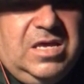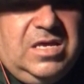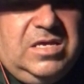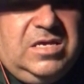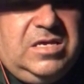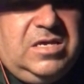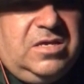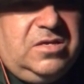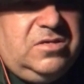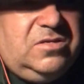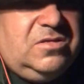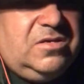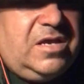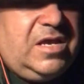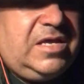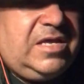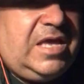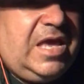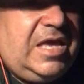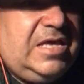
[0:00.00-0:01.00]
you look
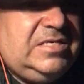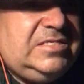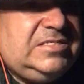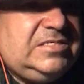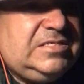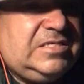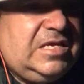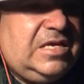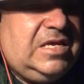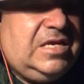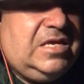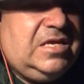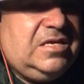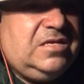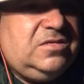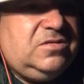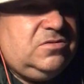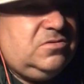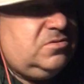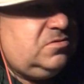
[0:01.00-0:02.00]
at
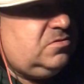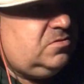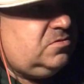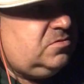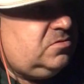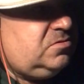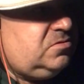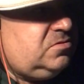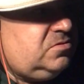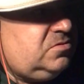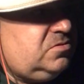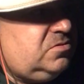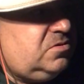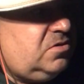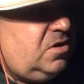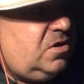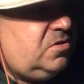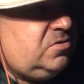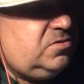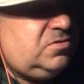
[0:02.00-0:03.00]
KC and
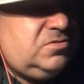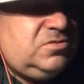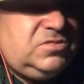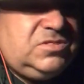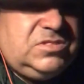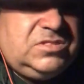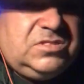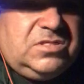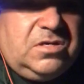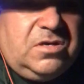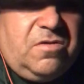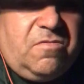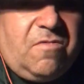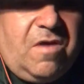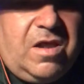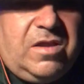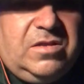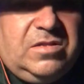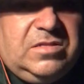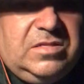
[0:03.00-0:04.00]
you just look
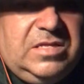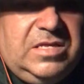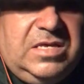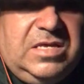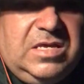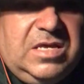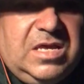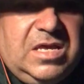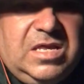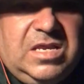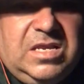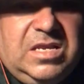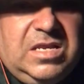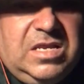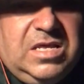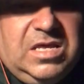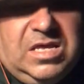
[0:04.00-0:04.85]
around the league and